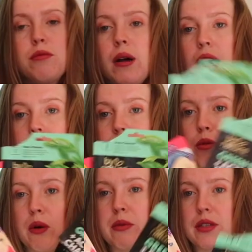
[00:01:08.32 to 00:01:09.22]
masks.
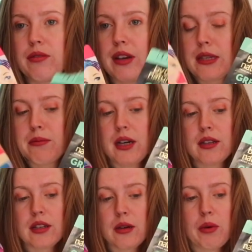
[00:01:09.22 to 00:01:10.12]
One was a face
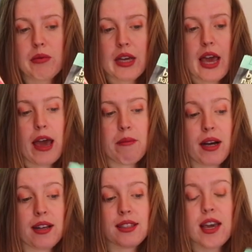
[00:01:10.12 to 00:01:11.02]
mask and one was a hair
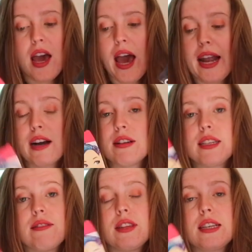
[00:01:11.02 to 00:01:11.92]
mask, and I
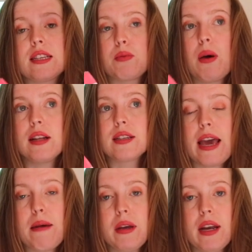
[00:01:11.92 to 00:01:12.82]
received these as well as
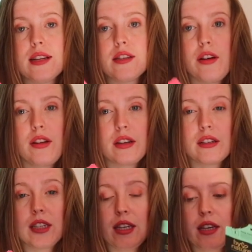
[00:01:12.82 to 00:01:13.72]
hand-me-downs earlier
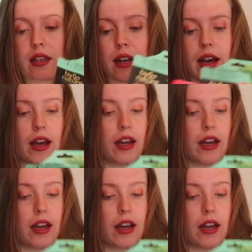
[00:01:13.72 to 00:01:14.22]
in the year that I